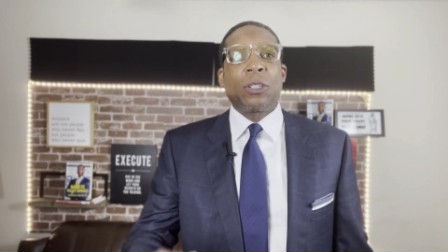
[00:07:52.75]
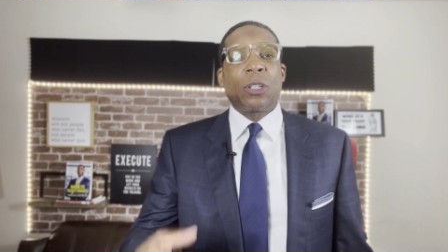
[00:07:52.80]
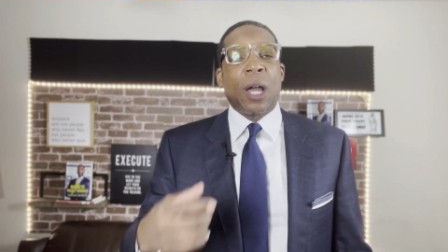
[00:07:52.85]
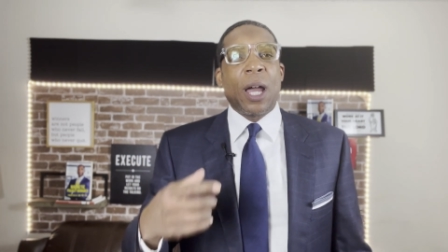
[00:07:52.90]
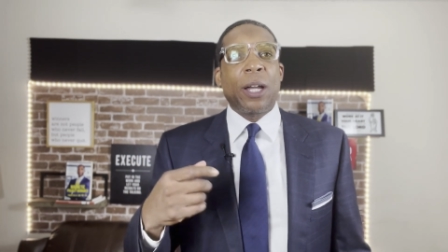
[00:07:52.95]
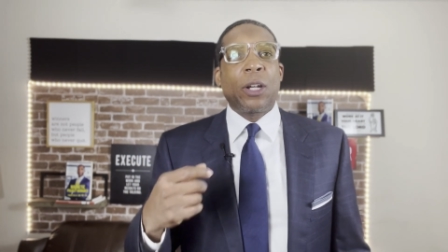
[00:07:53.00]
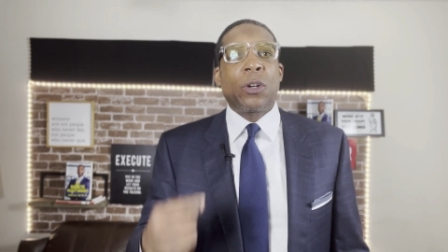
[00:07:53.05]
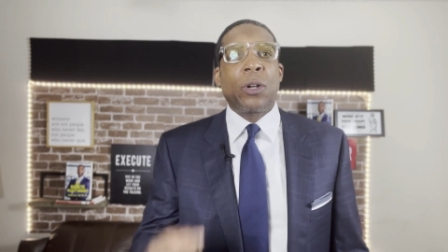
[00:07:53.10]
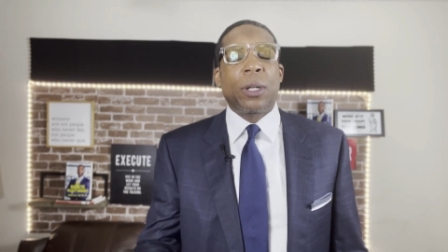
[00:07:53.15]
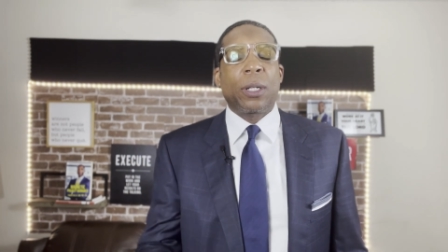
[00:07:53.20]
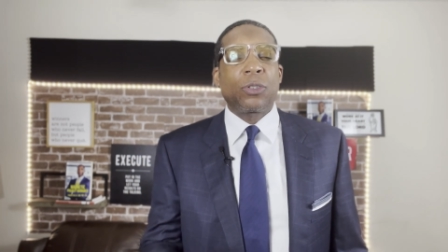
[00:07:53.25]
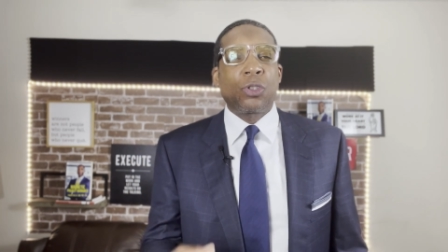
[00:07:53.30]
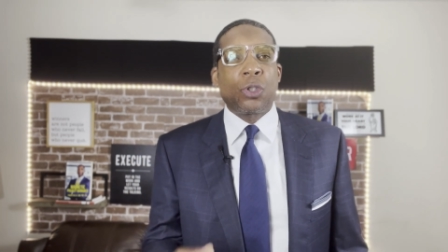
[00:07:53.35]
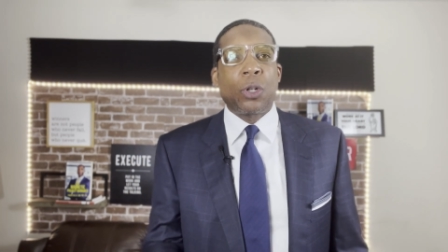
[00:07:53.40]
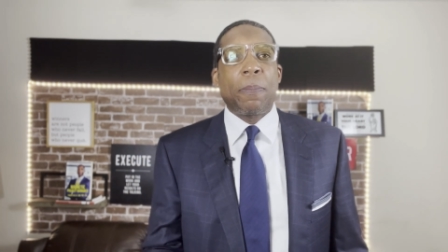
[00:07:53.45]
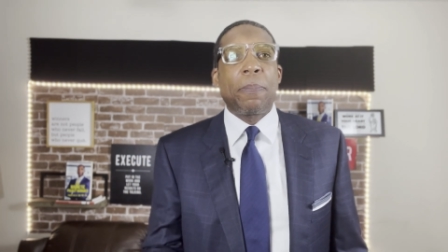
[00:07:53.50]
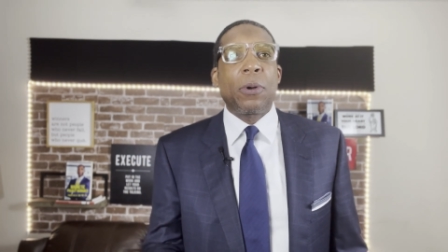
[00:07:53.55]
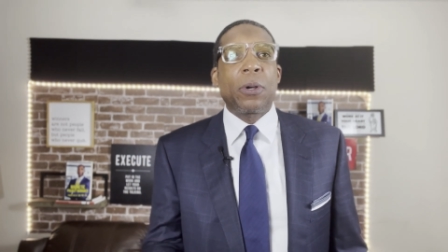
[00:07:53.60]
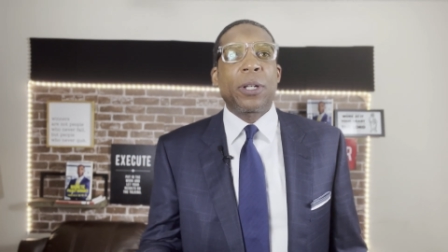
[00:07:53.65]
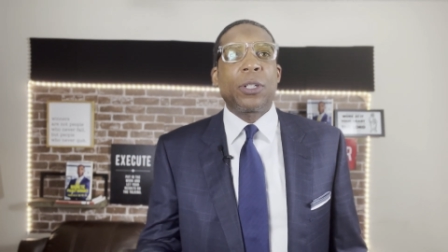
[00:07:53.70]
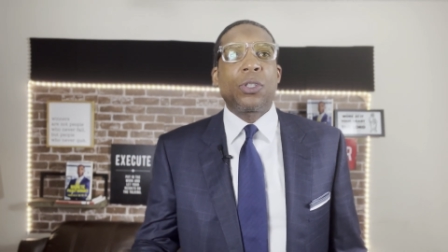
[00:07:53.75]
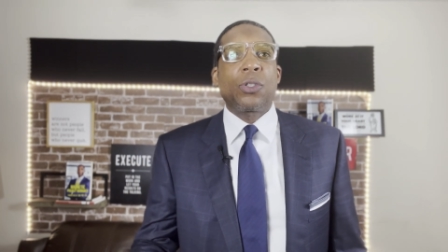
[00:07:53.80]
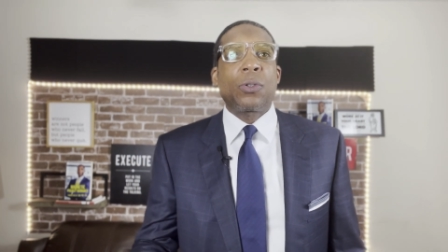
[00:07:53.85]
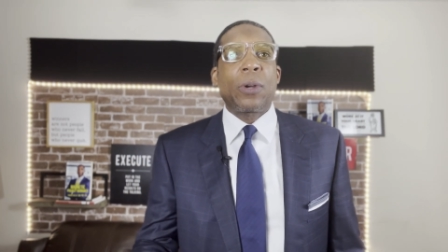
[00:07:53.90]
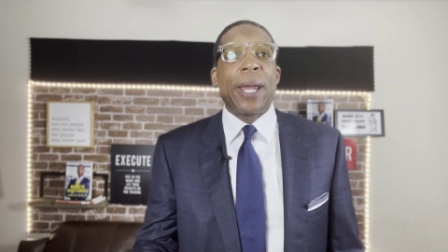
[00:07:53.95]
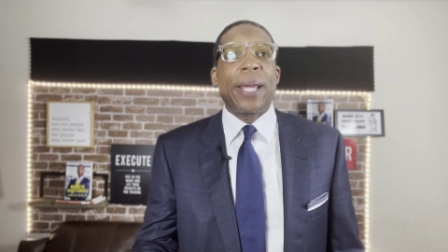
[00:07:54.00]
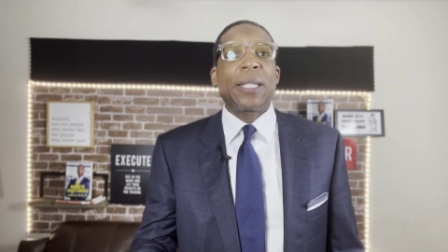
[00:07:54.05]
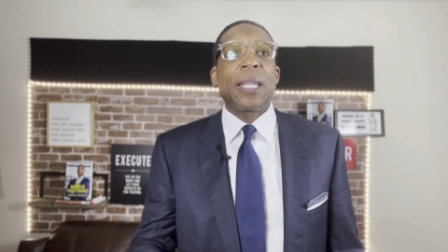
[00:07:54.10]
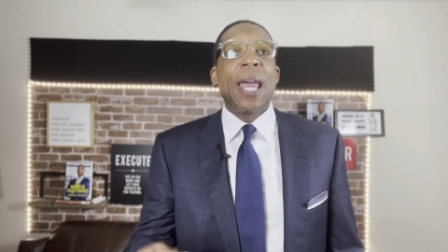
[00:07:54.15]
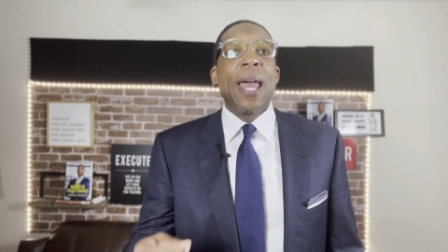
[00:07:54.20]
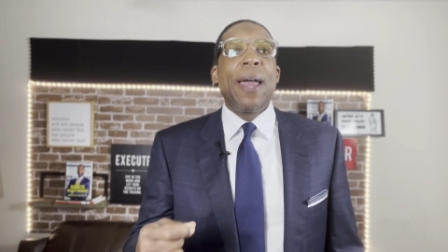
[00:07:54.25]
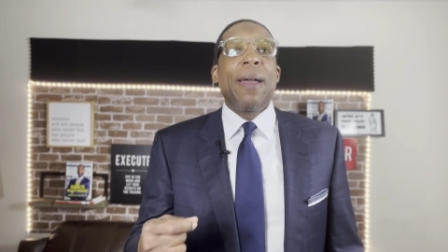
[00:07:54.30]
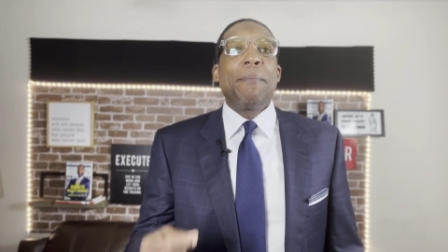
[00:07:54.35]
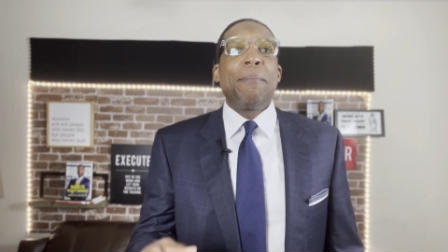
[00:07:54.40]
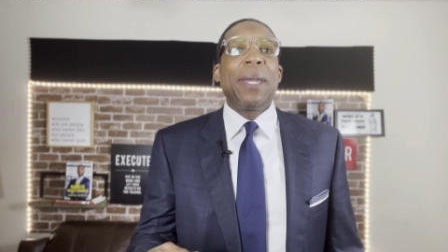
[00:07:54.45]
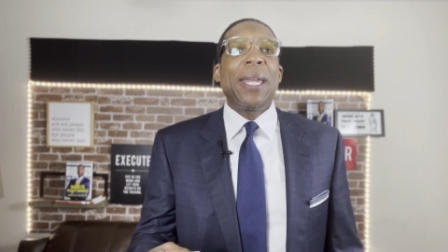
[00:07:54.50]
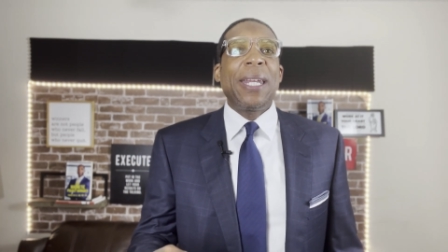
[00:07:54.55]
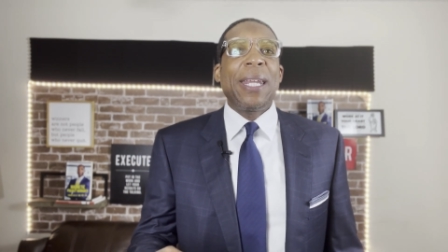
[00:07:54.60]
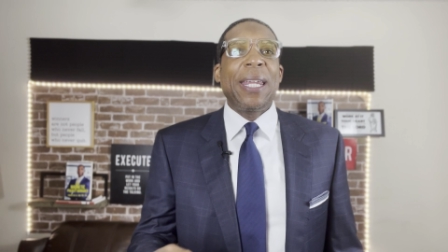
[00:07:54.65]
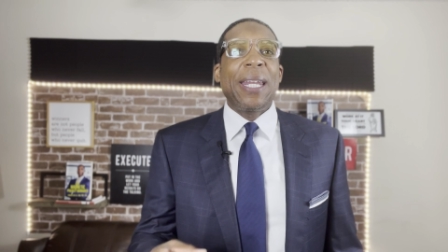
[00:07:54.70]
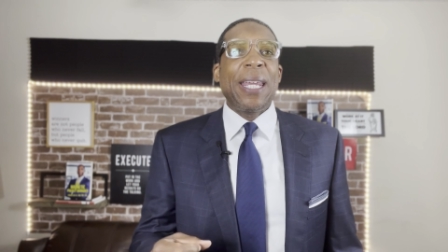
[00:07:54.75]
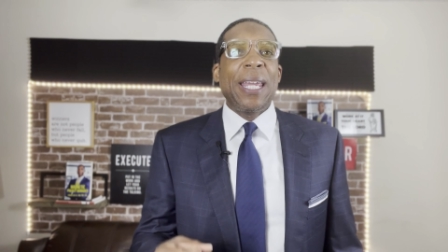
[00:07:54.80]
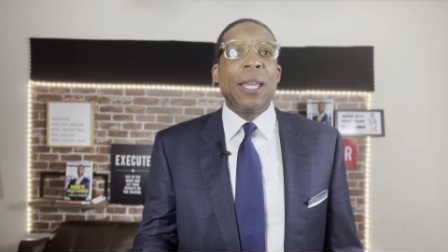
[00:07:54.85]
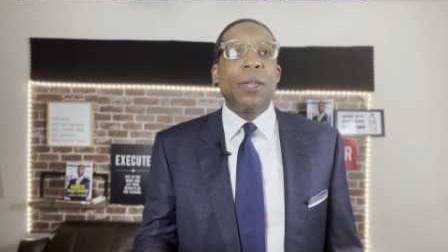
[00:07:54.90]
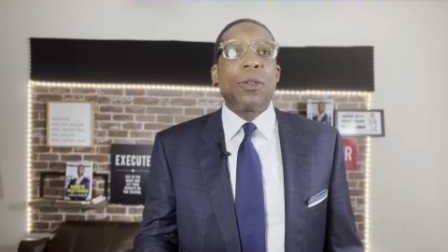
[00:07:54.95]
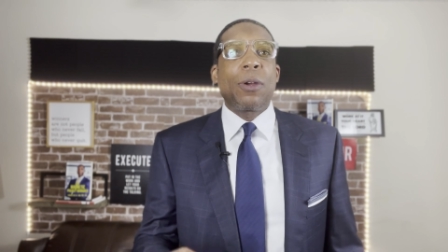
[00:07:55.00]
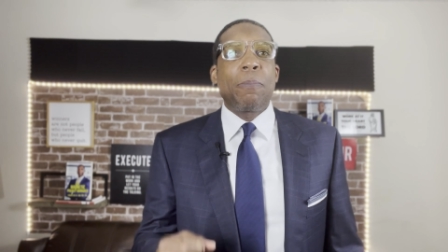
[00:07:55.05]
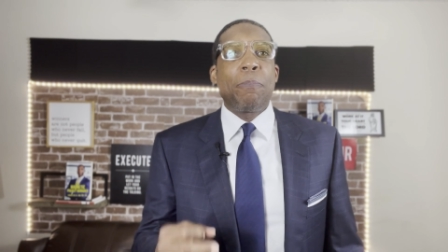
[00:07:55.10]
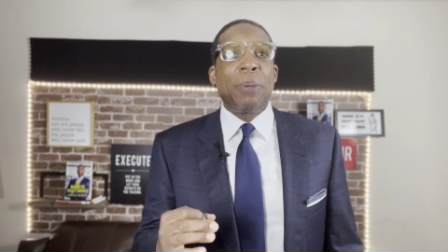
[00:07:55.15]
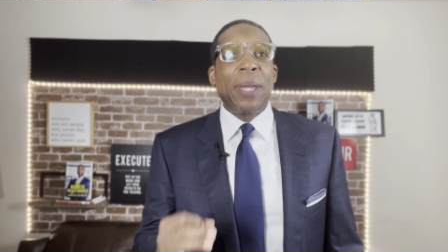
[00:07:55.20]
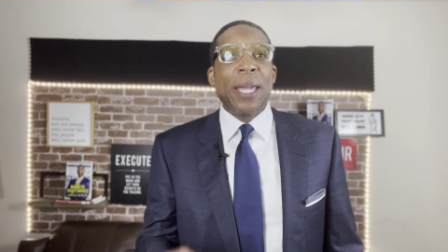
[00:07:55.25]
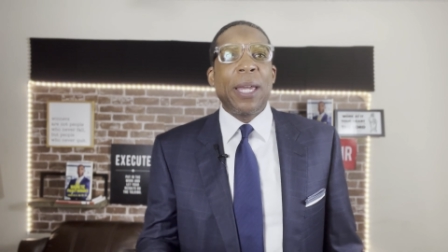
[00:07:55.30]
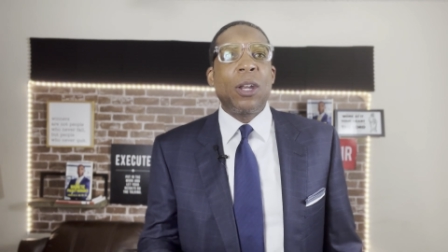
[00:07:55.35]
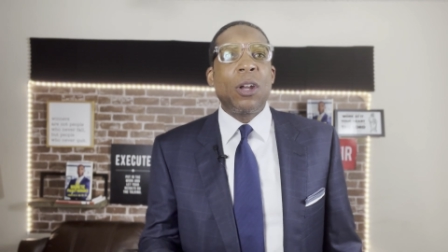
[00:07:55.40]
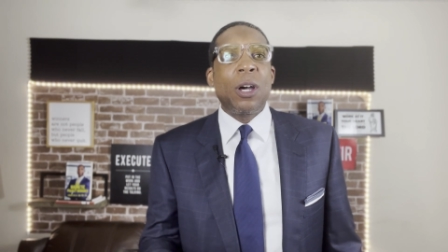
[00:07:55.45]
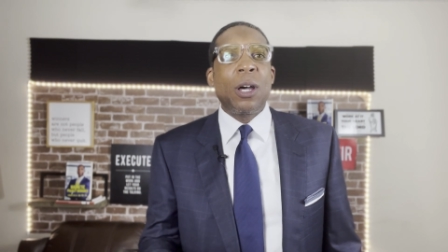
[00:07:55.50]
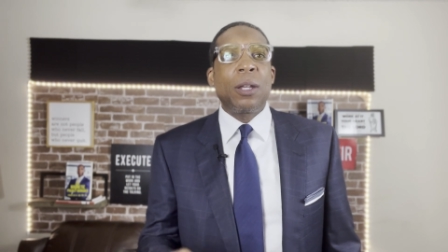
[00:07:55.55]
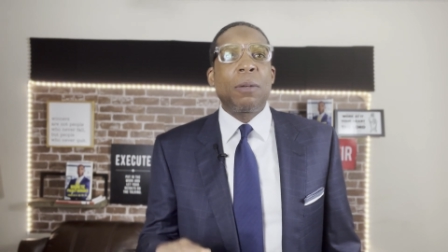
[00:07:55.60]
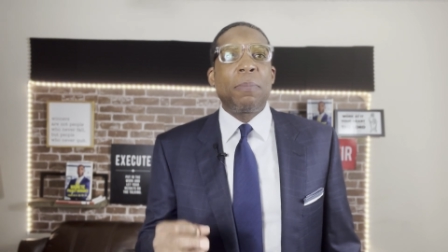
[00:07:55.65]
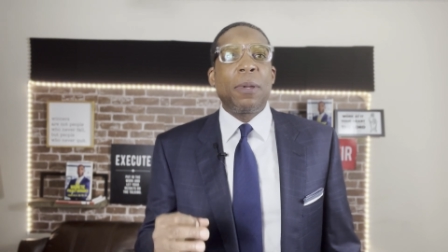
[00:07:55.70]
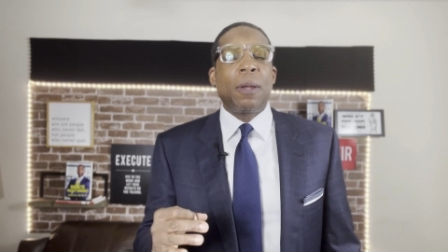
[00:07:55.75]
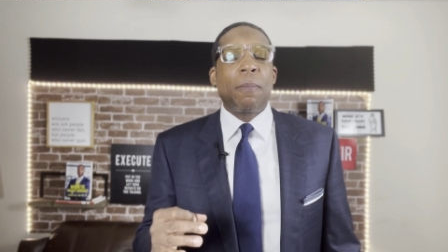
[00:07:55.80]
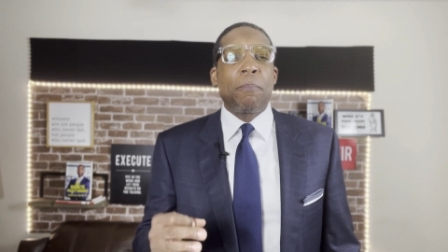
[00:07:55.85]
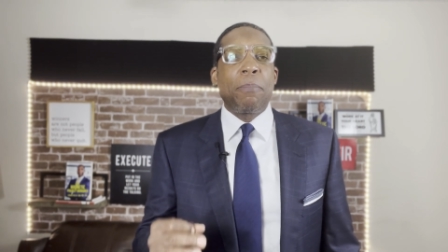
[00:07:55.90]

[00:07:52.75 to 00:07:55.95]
Uh, triple constraints meaning either being on